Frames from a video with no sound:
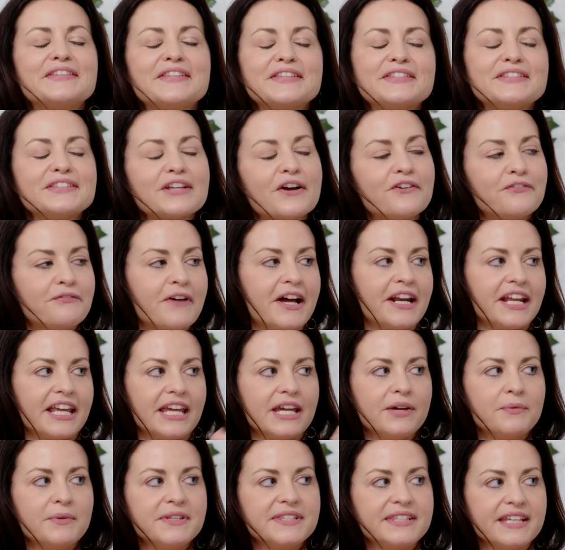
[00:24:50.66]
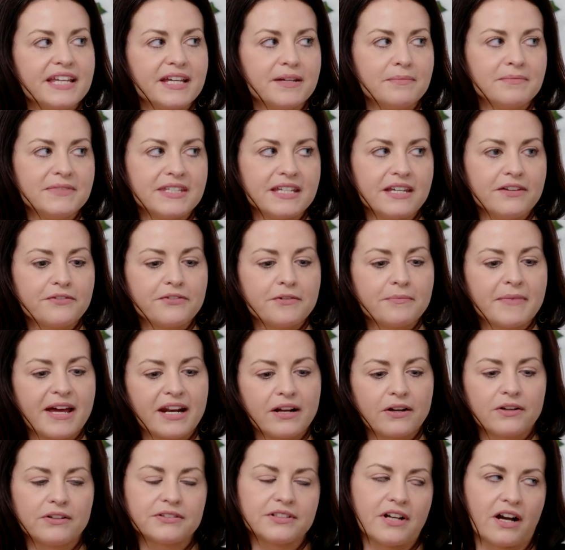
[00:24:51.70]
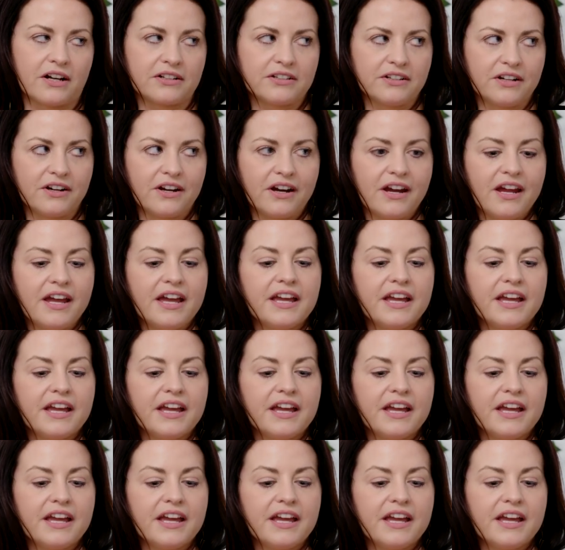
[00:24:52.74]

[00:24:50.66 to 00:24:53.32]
This is so funny. It was M D for medical doctor,